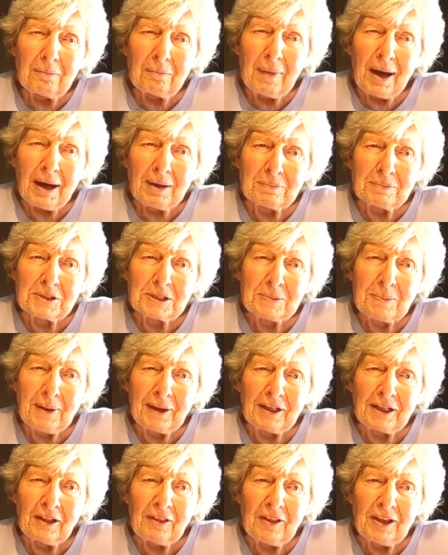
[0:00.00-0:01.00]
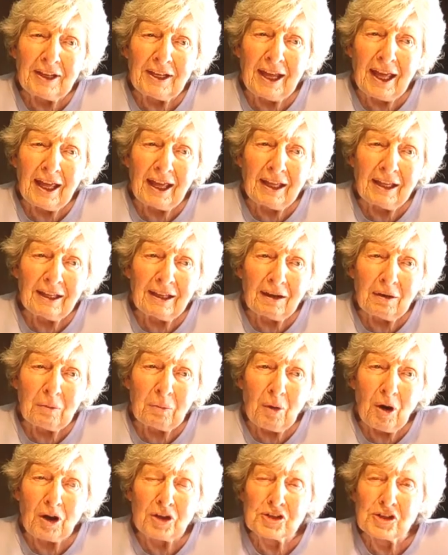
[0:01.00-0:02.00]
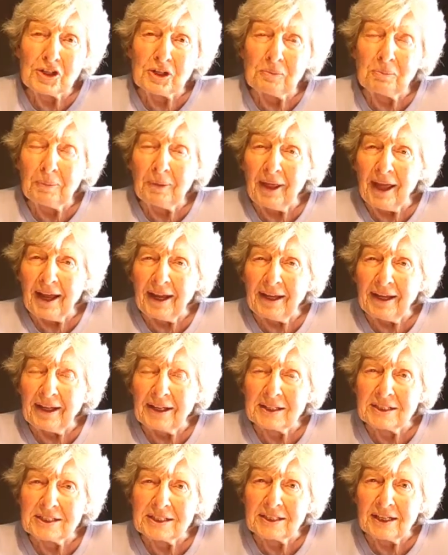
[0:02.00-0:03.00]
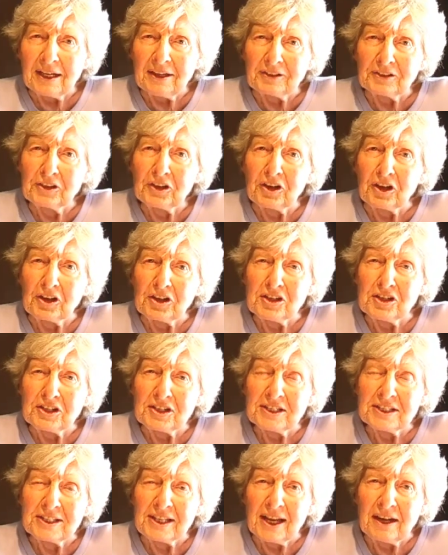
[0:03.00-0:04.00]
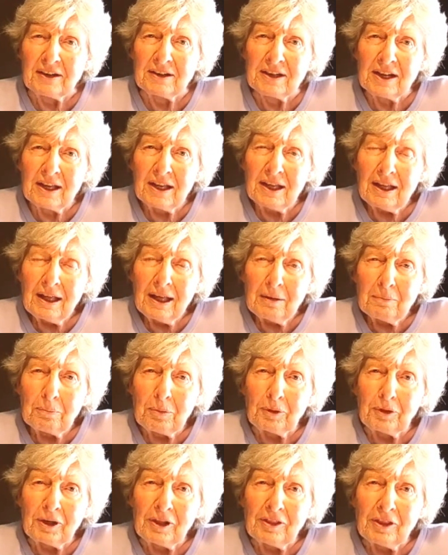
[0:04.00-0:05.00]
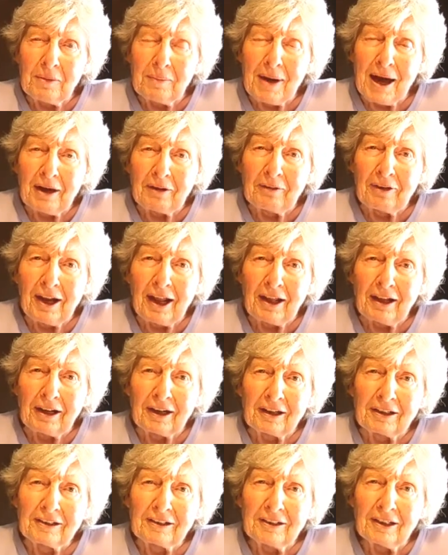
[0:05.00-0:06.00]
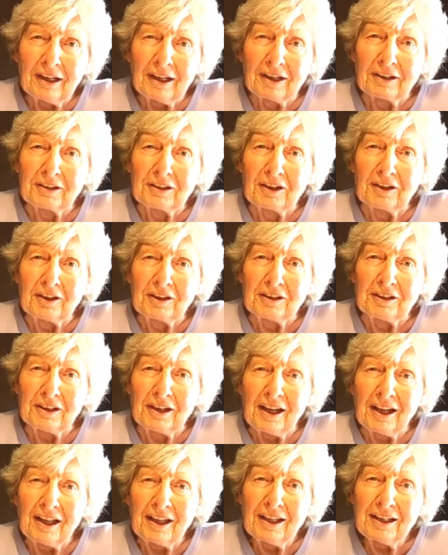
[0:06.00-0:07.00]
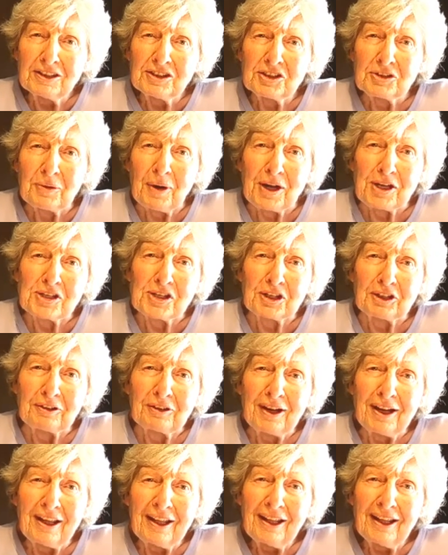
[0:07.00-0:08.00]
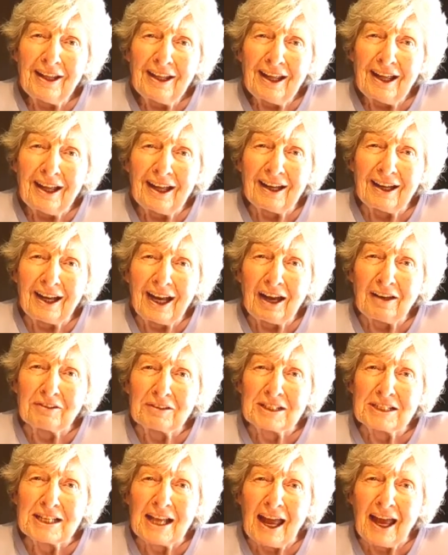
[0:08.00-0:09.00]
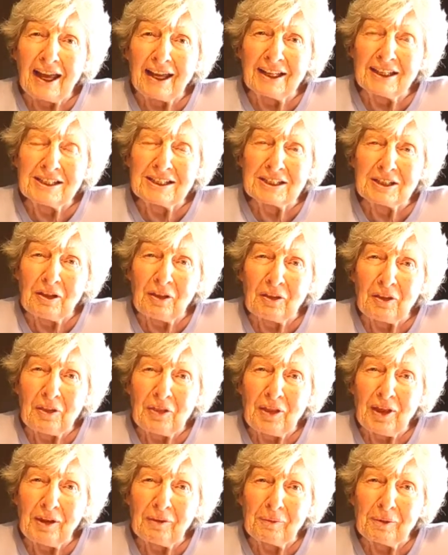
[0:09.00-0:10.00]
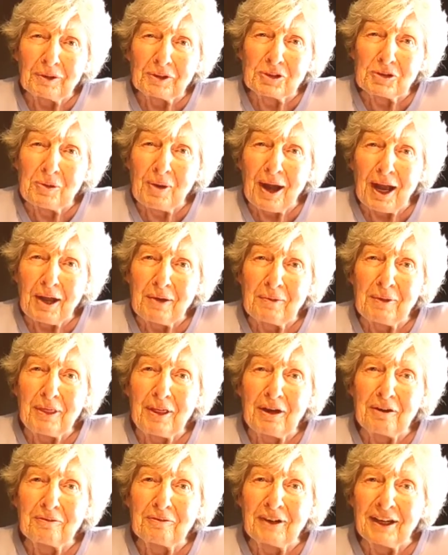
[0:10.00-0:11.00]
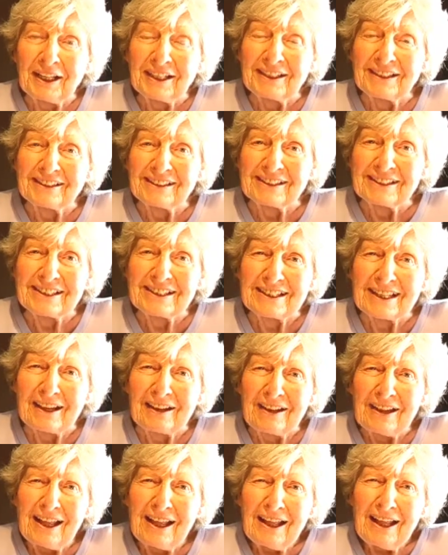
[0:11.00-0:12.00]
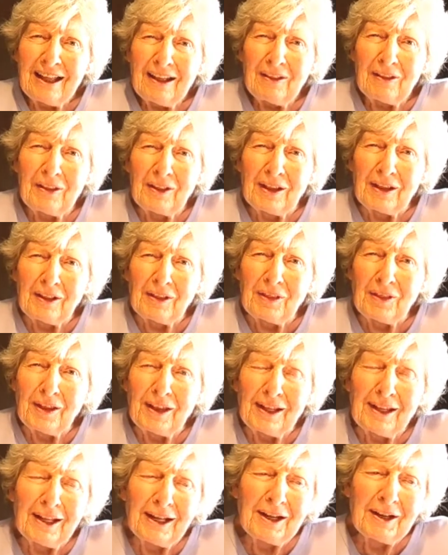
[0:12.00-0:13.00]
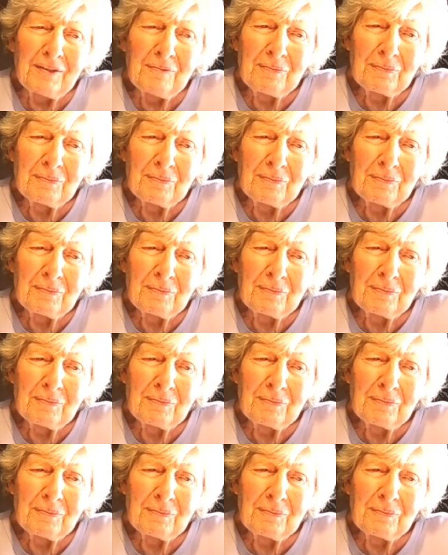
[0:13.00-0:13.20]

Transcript: mom spending the day uh, washing blankets and curtains and putting them out on a, a curtain stretcher uh, outside so that they will dry without wrinkles. Uh, the, the,